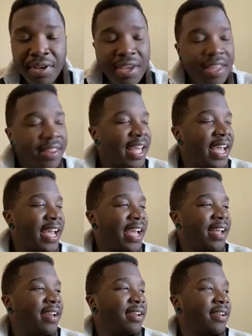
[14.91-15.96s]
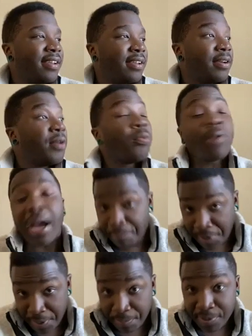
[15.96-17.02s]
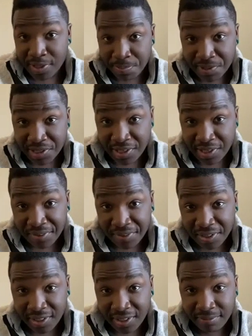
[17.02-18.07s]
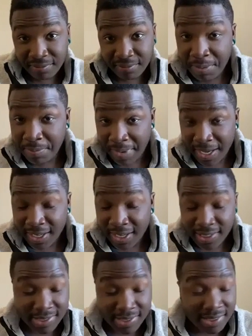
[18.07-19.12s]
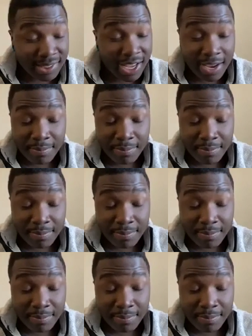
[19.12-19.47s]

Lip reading: white people specifically, and let me make a disclaimer.